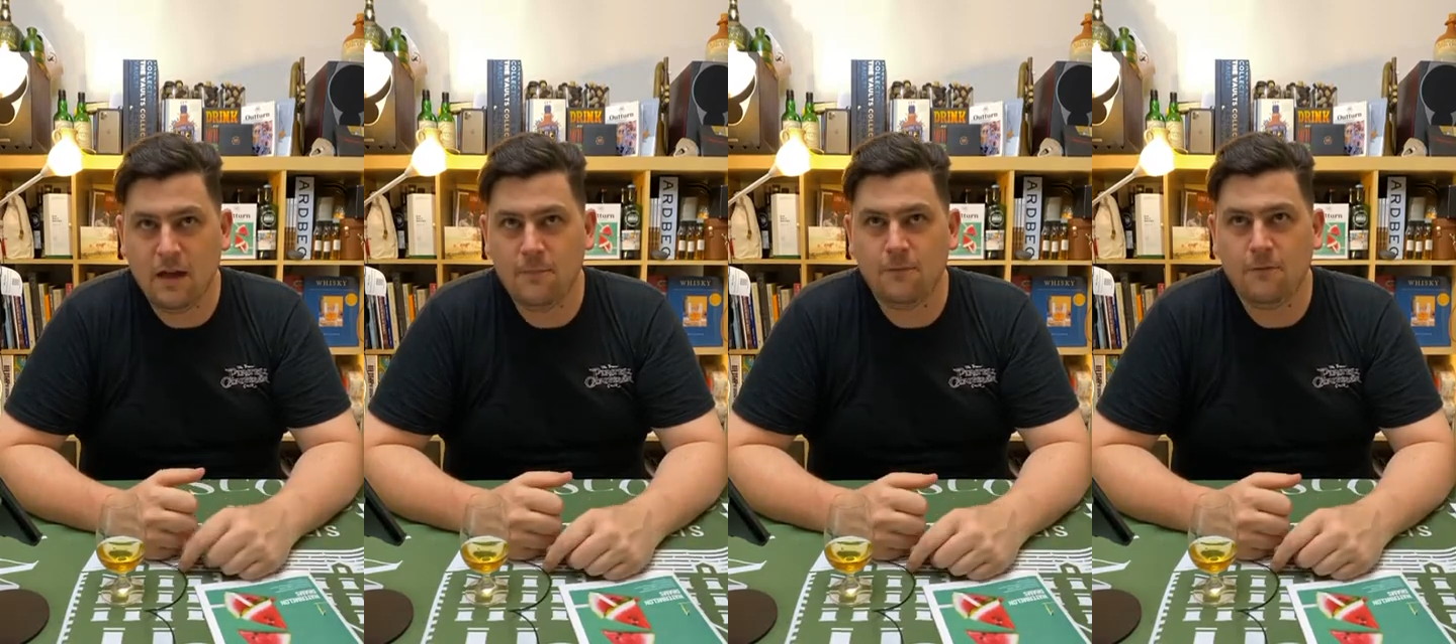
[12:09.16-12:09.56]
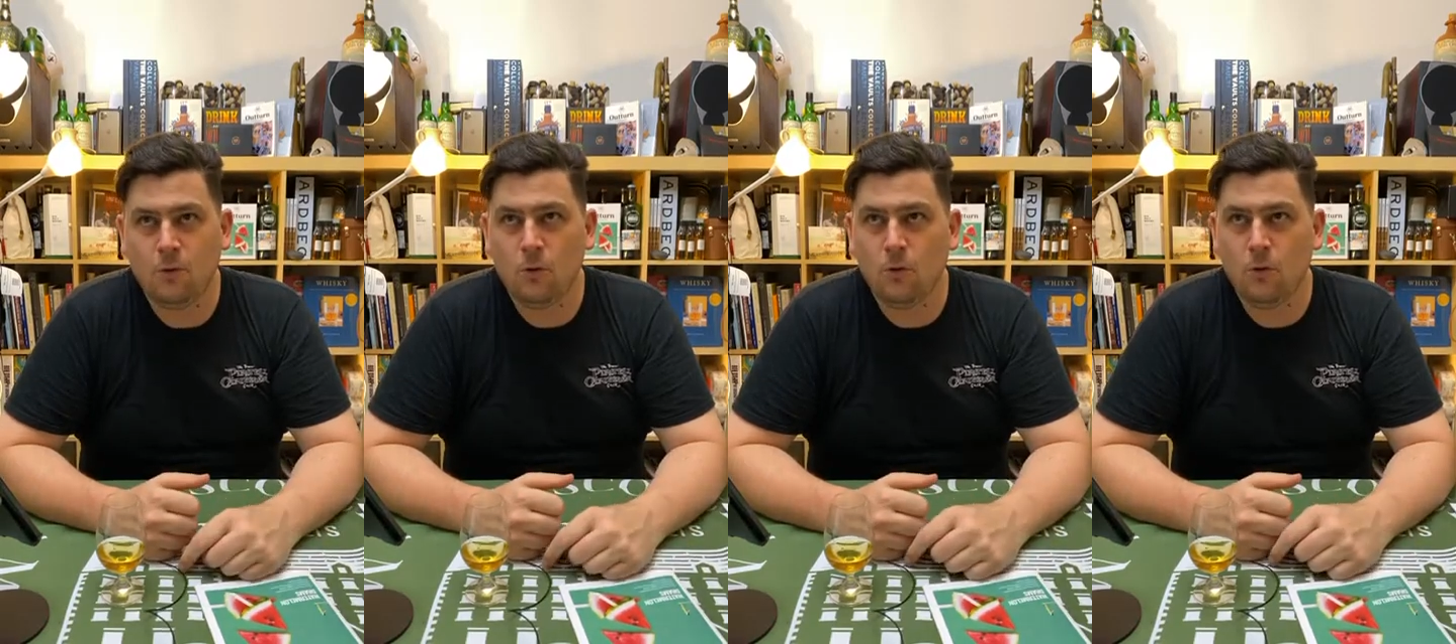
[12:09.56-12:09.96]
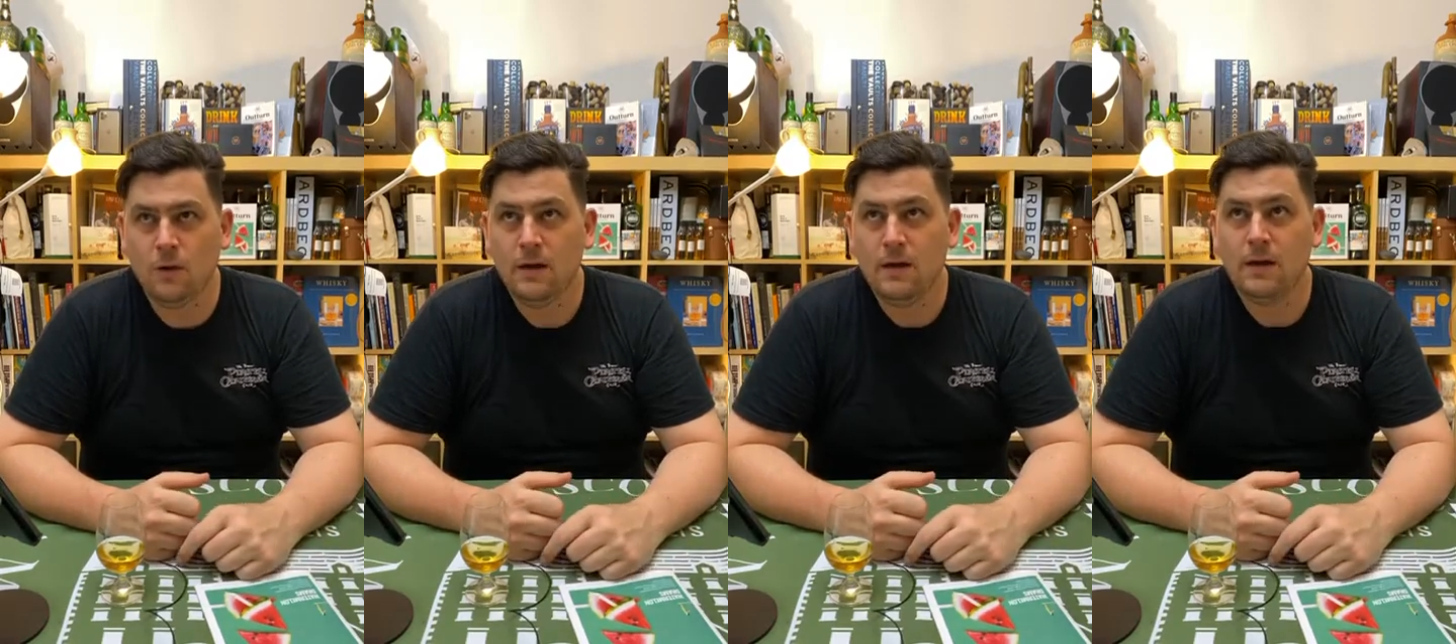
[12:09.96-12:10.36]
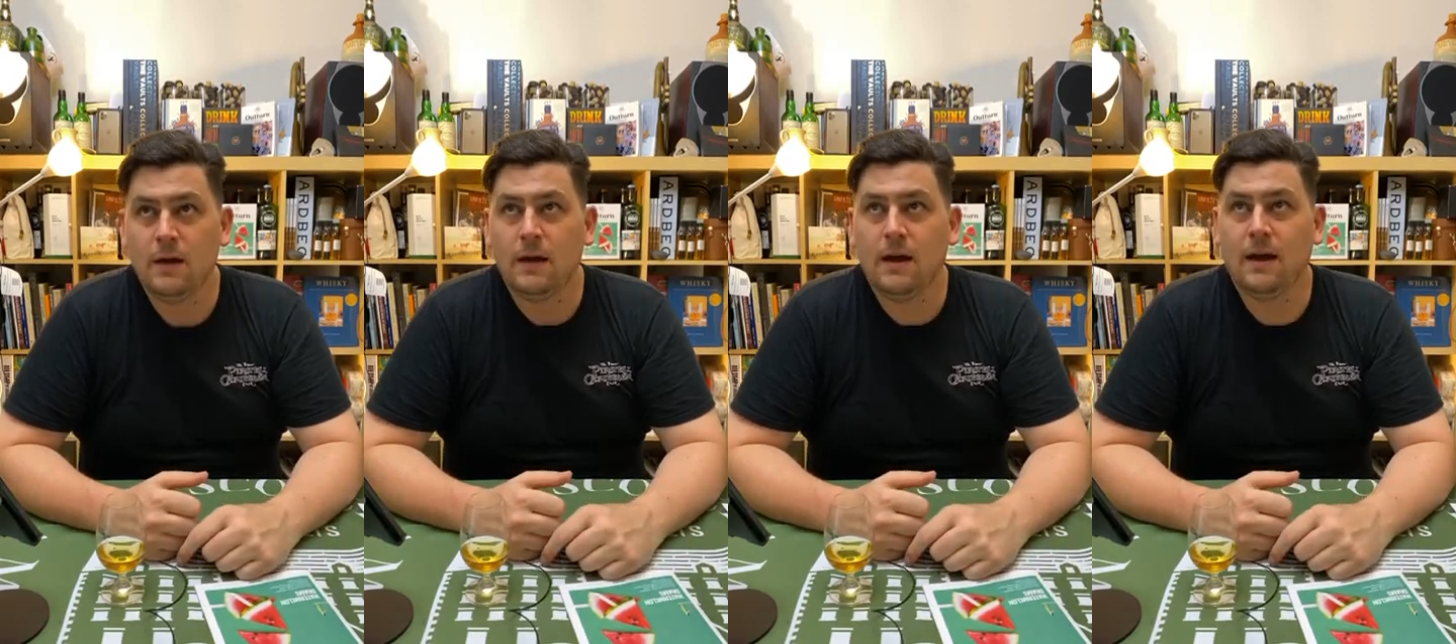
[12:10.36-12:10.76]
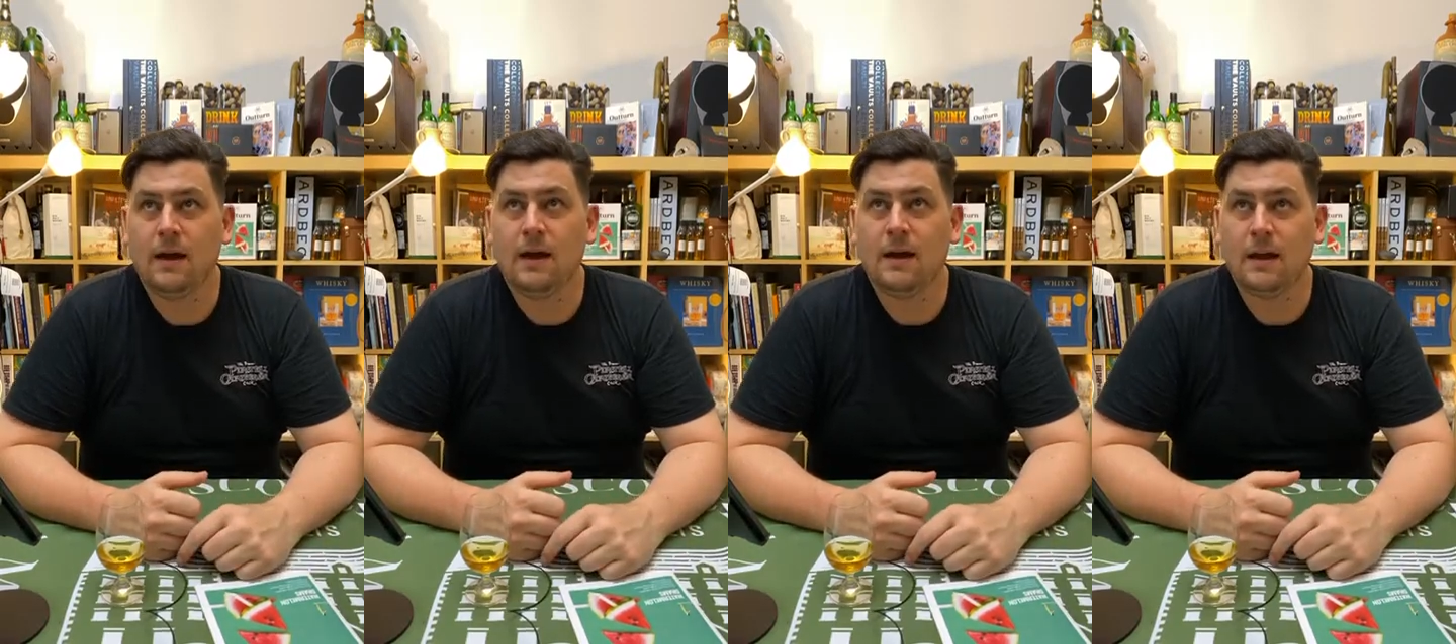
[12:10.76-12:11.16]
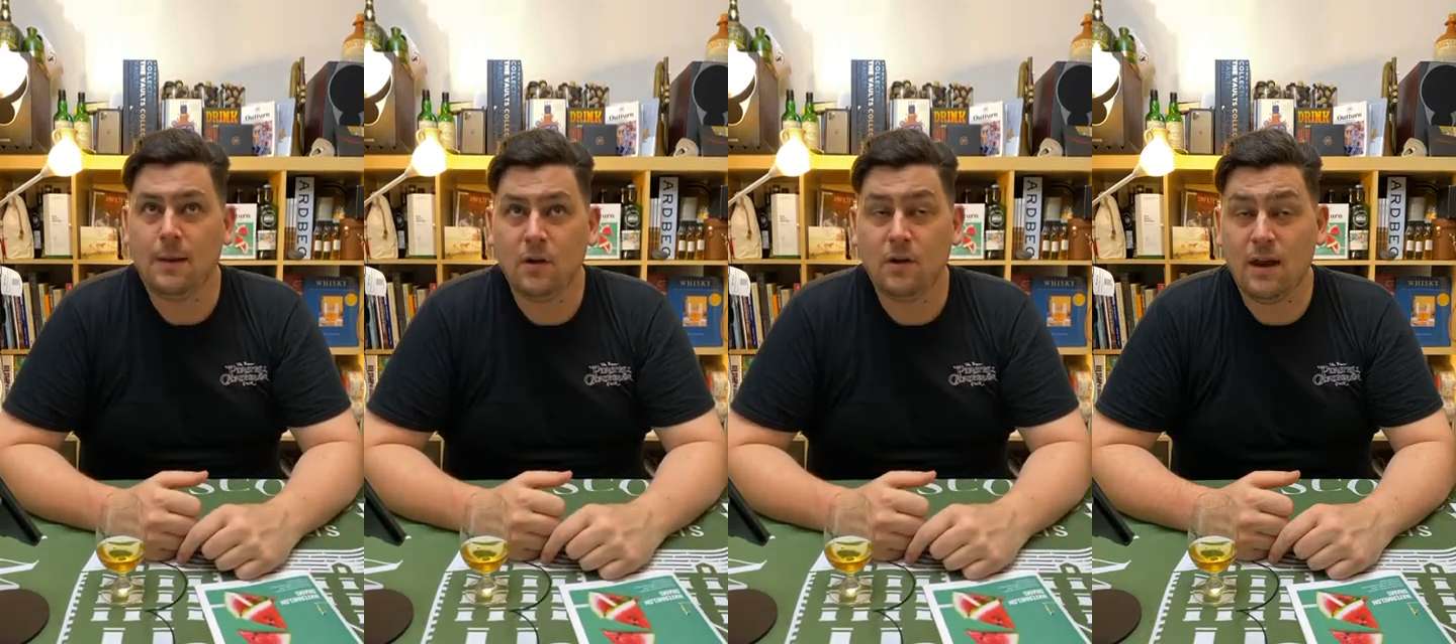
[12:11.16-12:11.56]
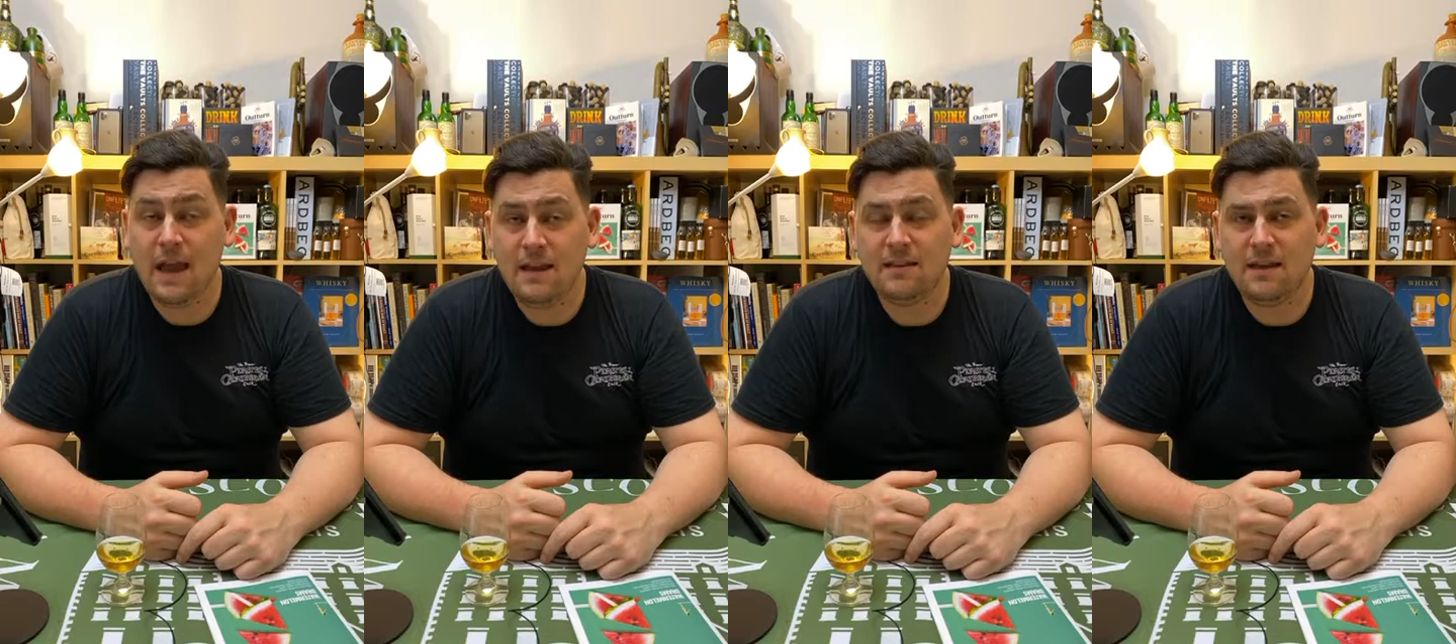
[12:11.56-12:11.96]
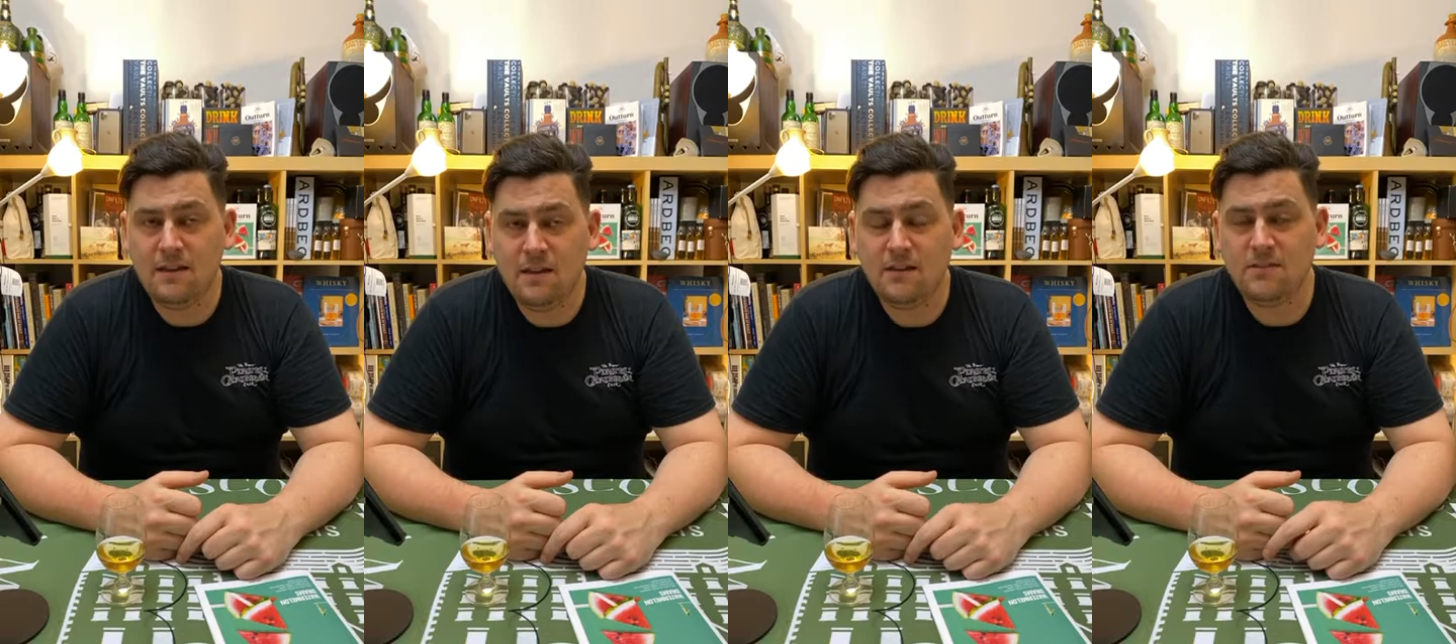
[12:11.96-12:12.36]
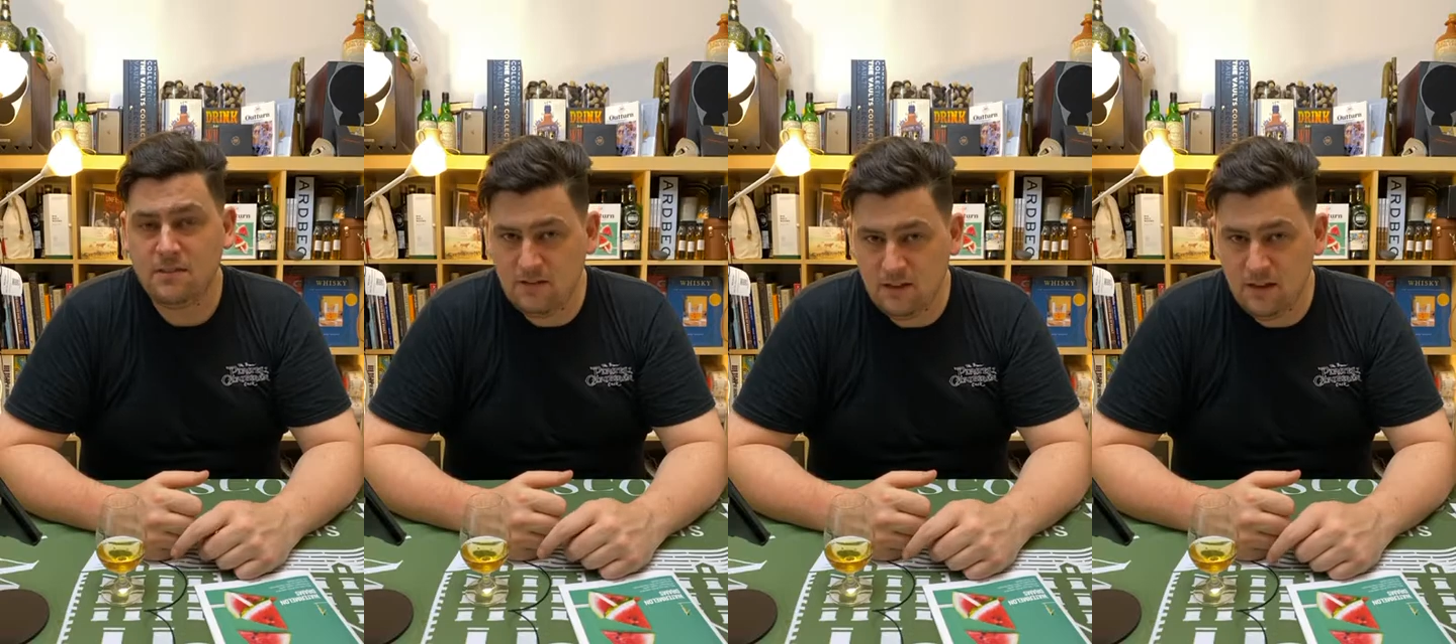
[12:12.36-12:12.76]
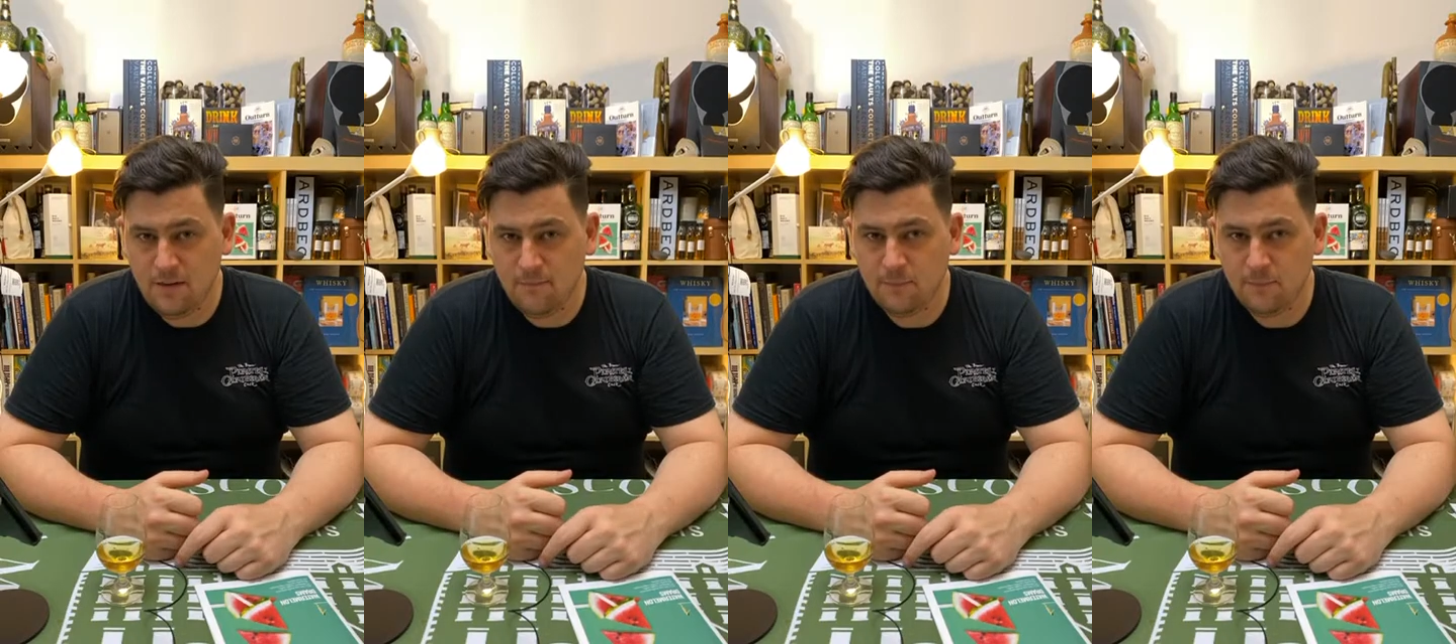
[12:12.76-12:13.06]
for coming on 18 years this year.